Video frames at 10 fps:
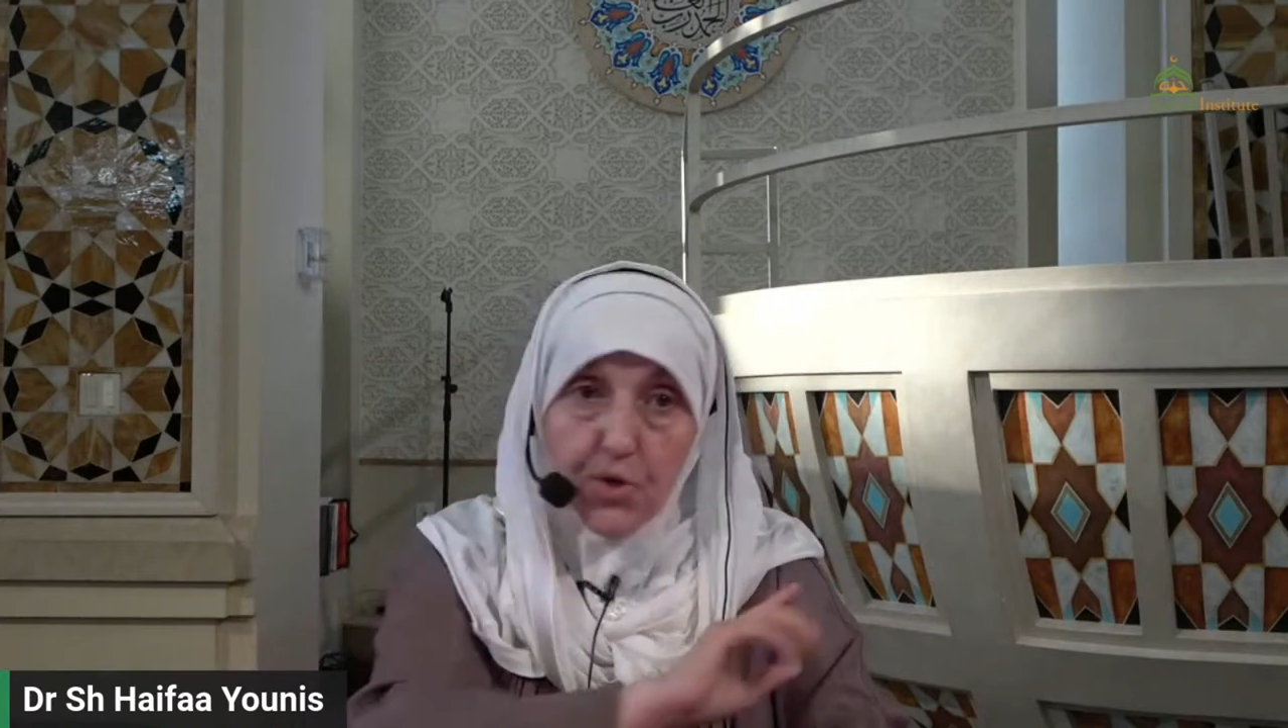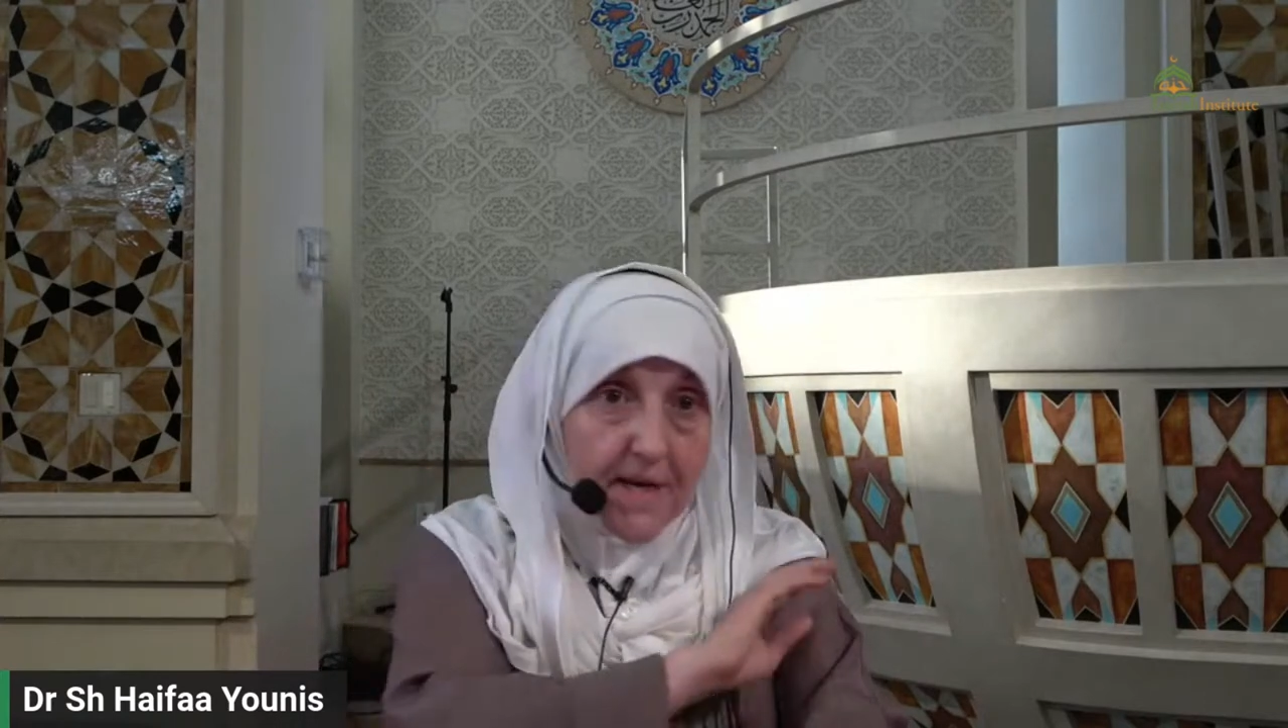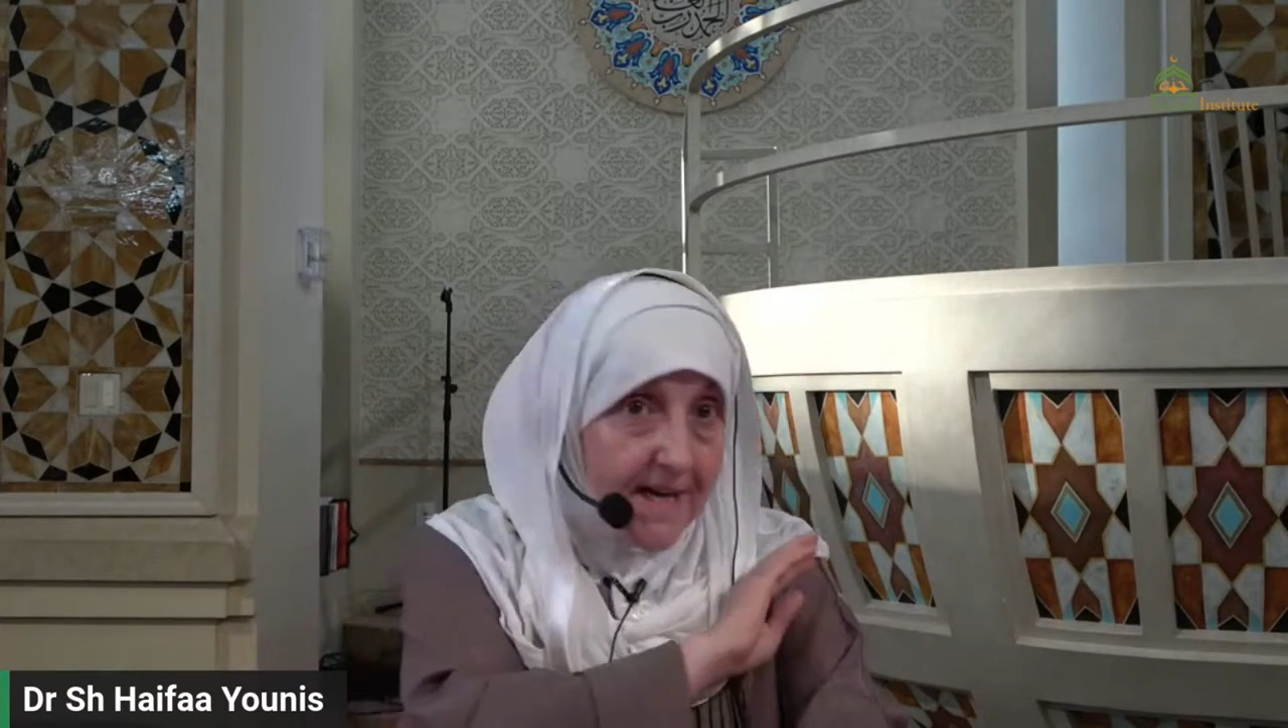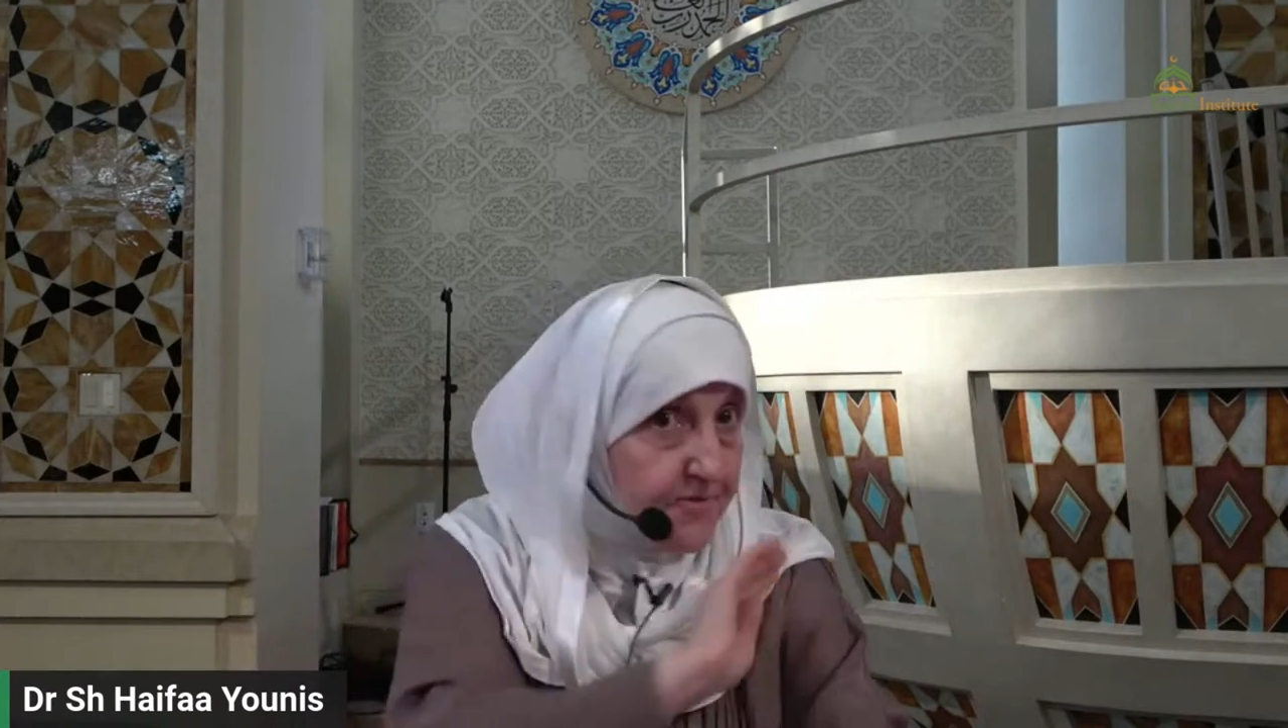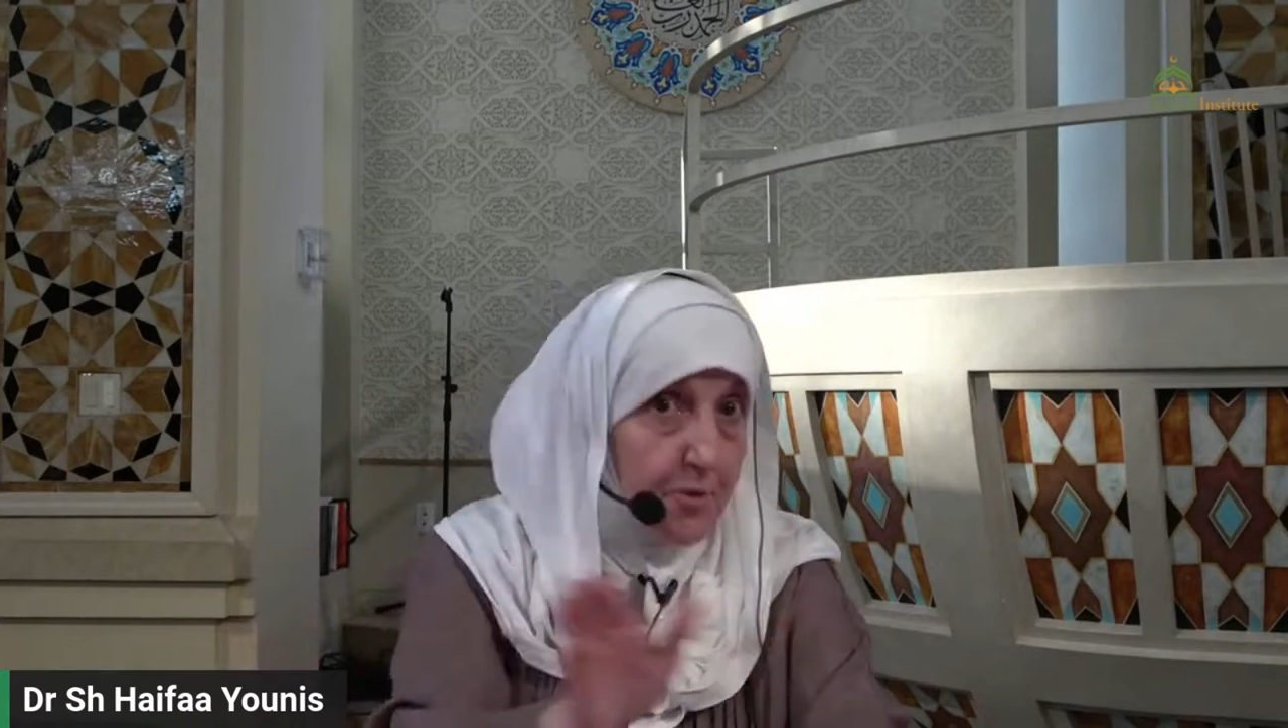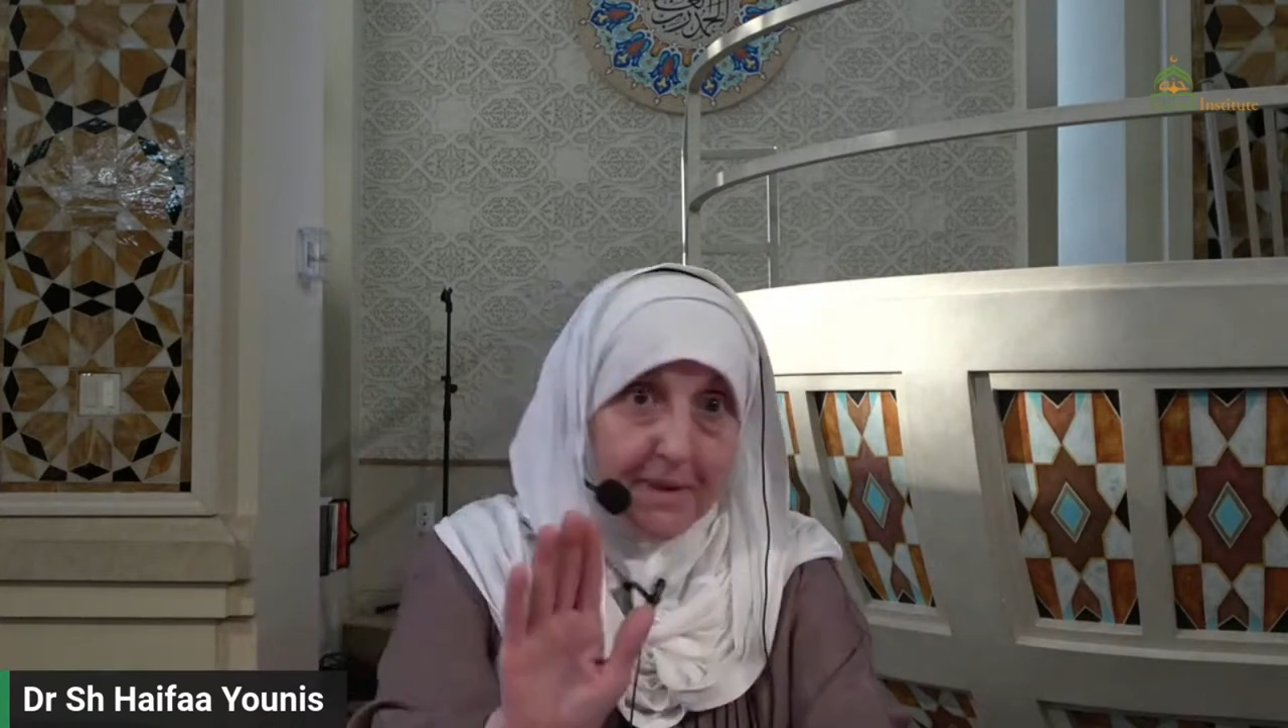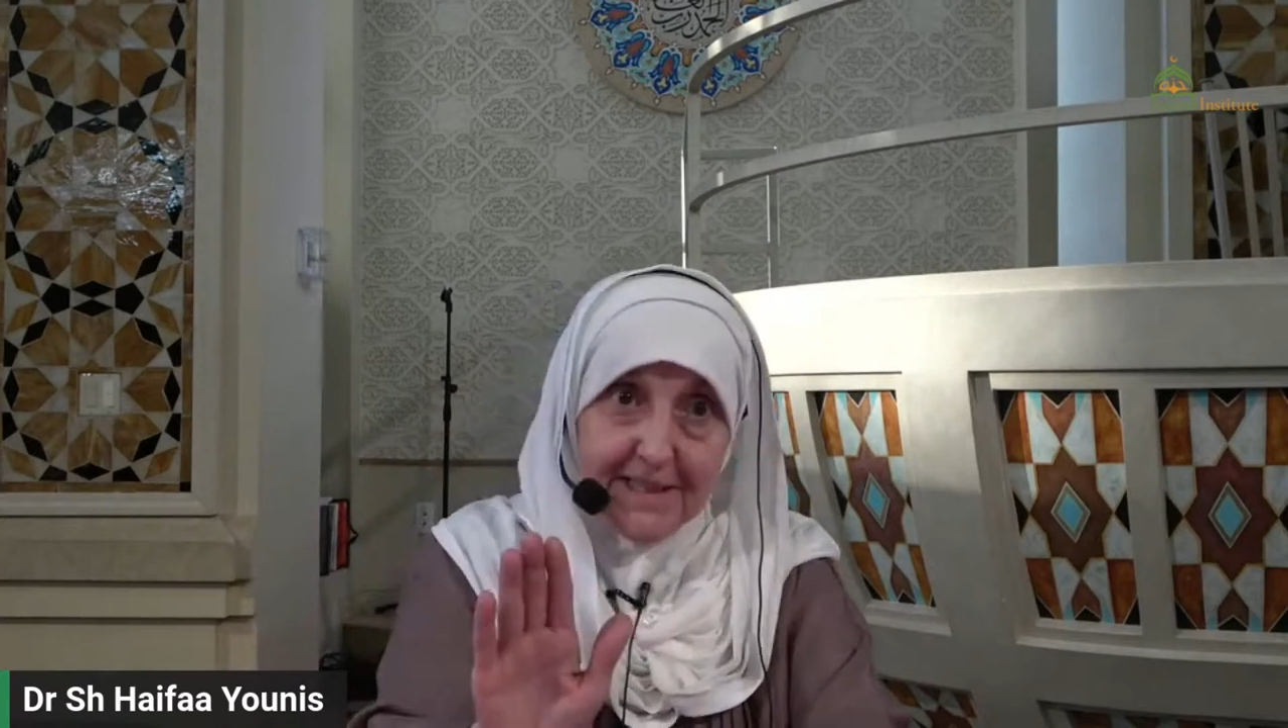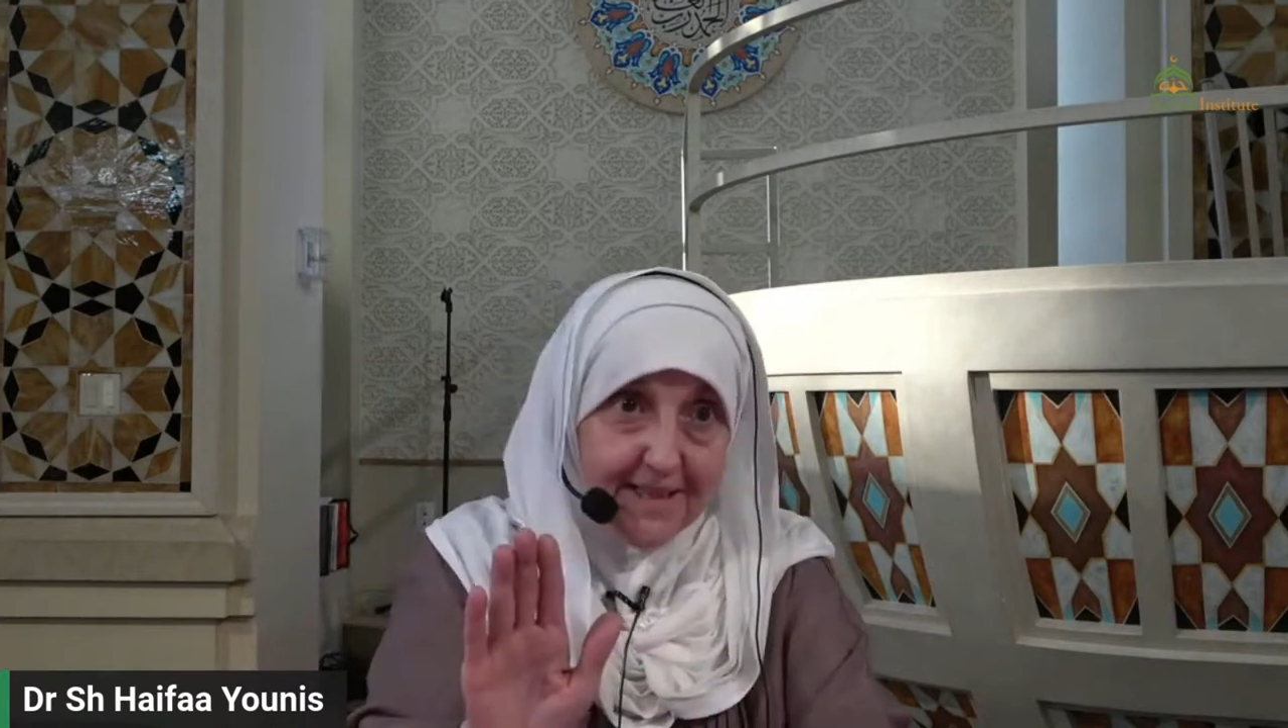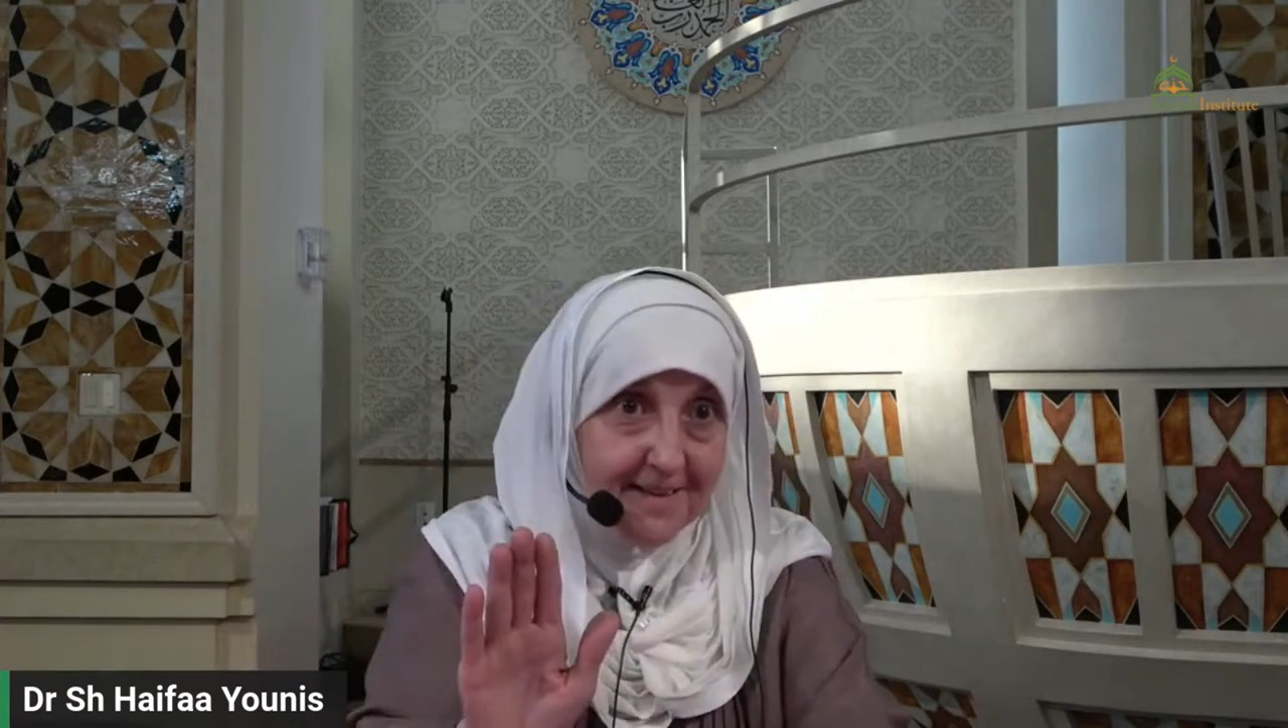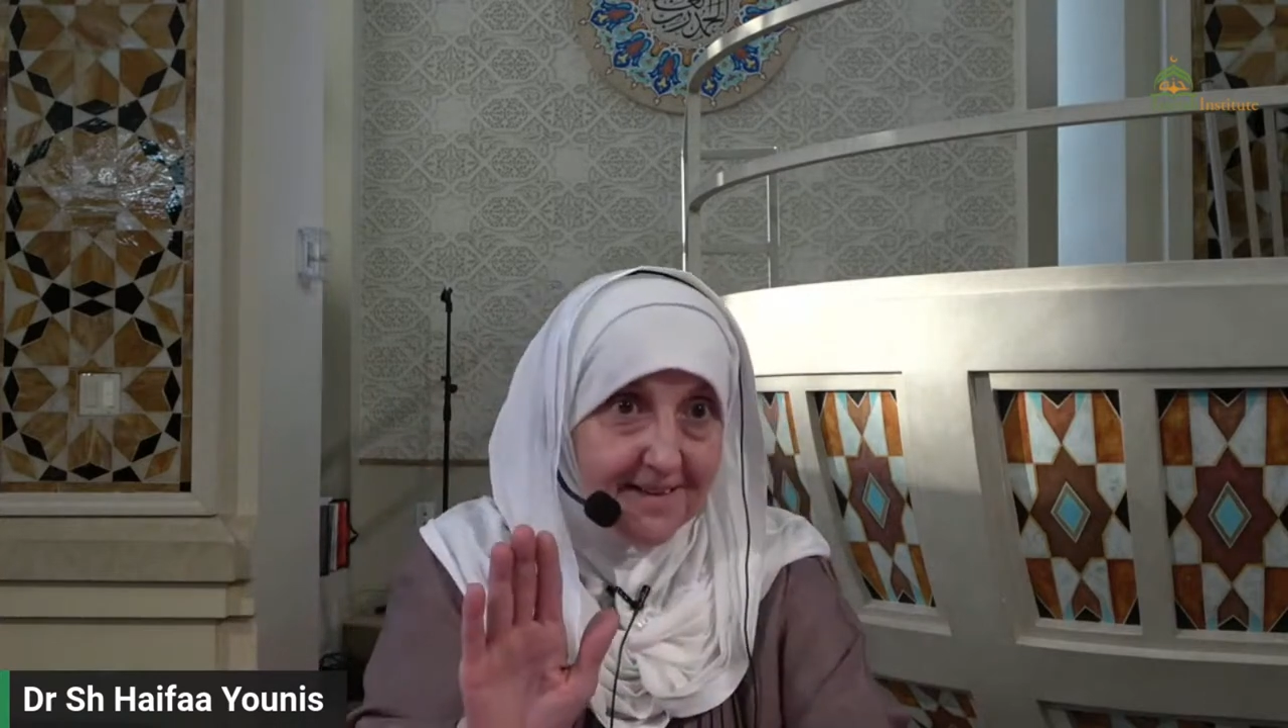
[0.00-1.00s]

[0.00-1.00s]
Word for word: everybody